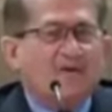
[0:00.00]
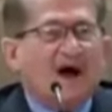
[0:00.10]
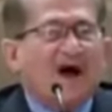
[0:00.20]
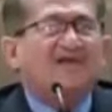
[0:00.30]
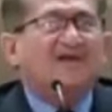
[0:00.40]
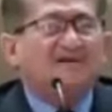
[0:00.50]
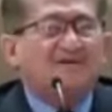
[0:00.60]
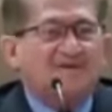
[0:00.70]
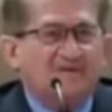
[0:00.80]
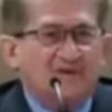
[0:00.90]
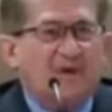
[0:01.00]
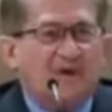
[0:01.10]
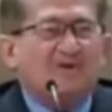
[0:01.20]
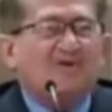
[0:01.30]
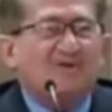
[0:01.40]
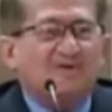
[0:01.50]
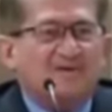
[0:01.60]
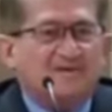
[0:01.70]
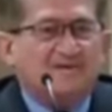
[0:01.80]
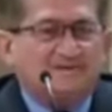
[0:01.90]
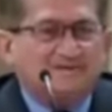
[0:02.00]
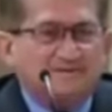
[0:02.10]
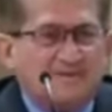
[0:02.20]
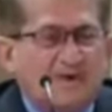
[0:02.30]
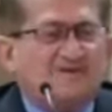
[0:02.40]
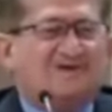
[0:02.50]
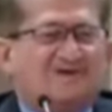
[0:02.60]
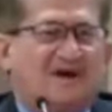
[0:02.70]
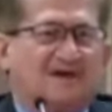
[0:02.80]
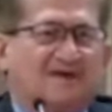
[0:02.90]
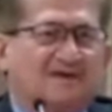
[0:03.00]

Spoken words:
And the word was God.